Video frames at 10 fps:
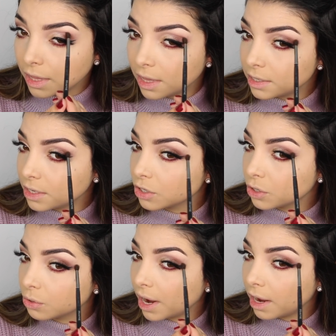This is
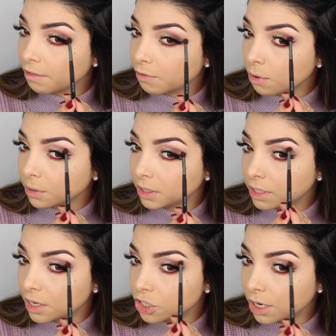great for
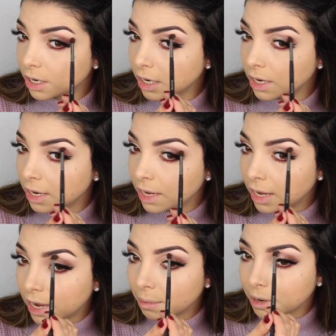precision
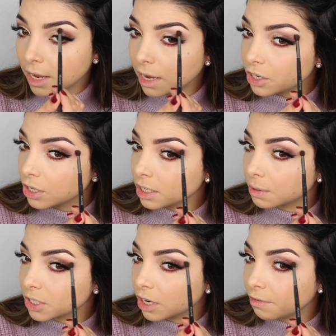application,
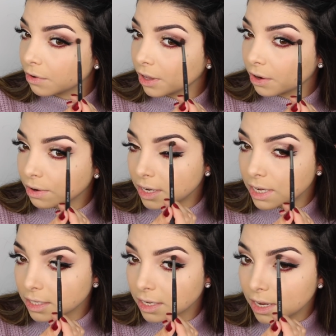especially for the
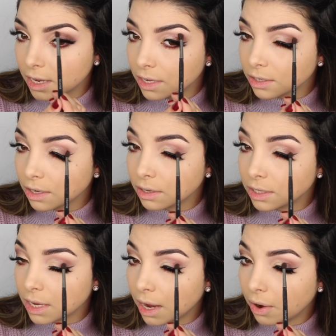crease. So you
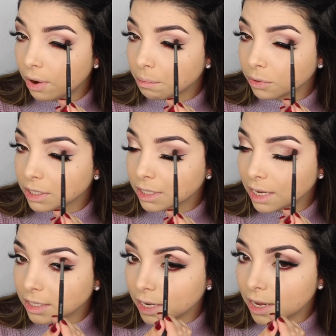see how I'm
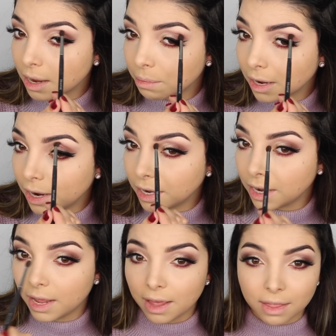precisely applying
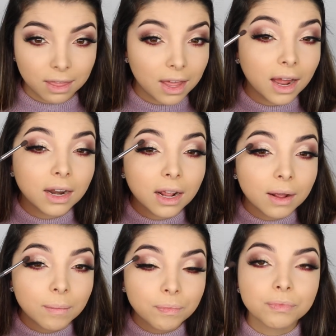that
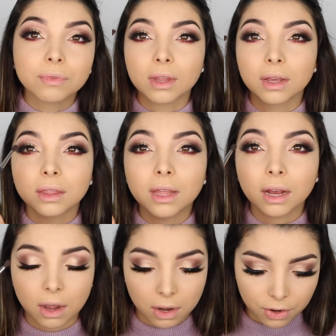
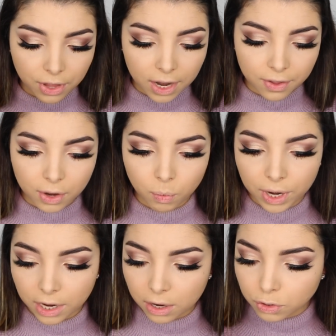color there, and then when
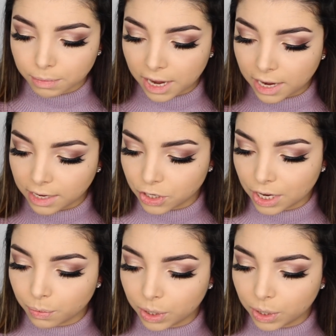I close my eyes, you can